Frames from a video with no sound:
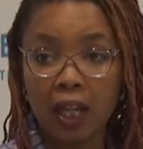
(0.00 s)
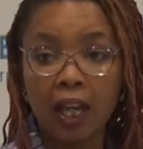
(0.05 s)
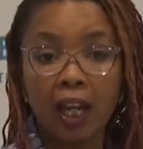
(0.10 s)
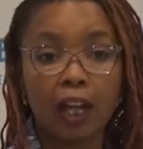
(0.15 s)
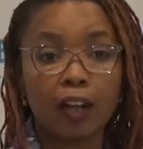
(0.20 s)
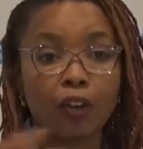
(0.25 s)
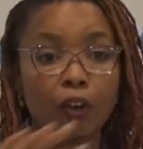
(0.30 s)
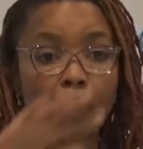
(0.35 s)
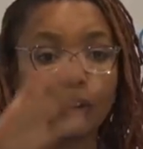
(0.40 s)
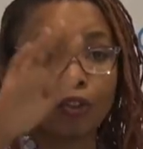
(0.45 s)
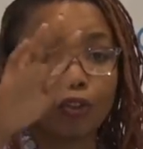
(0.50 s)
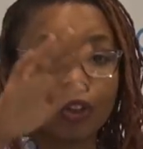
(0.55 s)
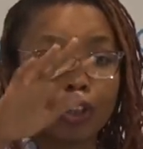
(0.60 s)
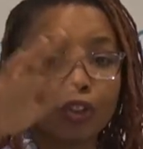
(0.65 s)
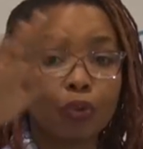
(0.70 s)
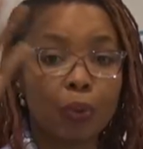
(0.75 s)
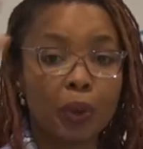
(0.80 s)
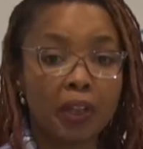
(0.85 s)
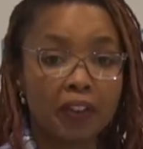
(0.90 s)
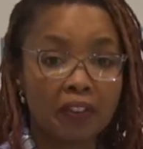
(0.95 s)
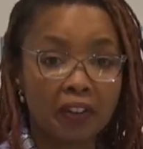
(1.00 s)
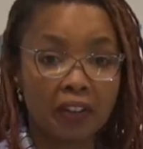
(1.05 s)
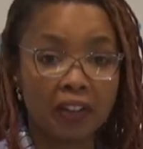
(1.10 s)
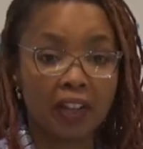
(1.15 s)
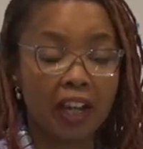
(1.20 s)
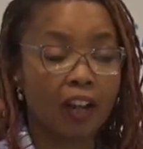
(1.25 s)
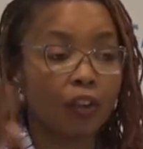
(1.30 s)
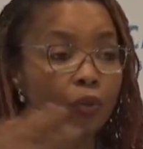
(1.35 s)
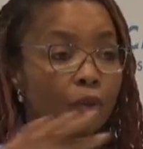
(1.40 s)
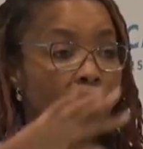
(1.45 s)
and got retweeted
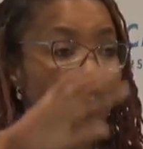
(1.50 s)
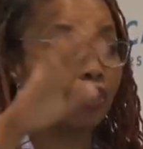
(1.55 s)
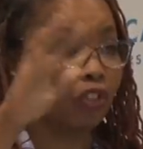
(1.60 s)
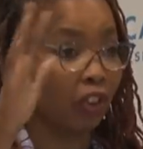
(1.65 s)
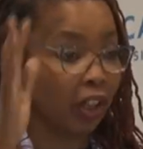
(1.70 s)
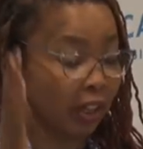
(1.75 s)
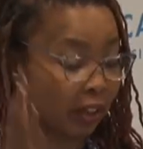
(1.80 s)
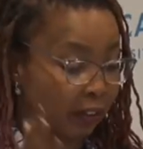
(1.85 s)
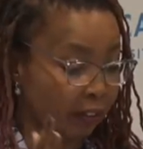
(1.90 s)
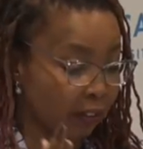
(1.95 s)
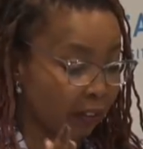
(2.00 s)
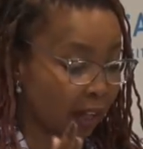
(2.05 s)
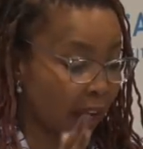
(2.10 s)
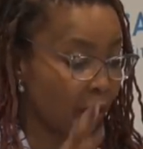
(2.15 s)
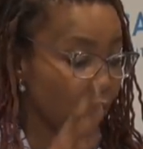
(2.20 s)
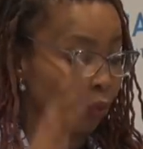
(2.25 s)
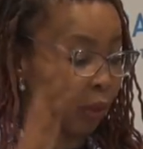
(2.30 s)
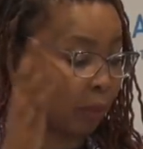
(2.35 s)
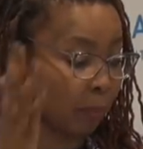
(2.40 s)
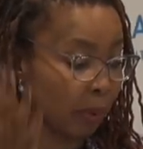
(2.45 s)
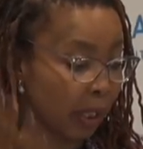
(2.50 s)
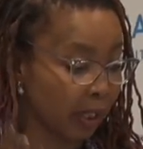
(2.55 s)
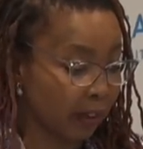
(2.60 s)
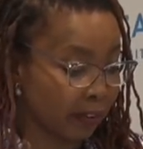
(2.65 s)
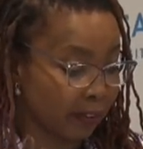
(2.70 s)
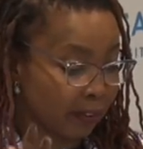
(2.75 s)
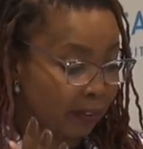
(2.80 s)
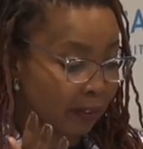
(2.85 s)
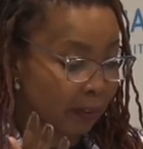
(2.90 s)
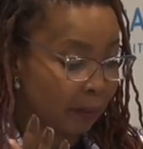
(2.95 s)
and rejigged and
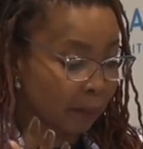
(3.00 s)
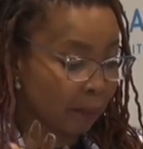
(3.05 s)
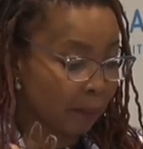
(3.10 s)
remixed.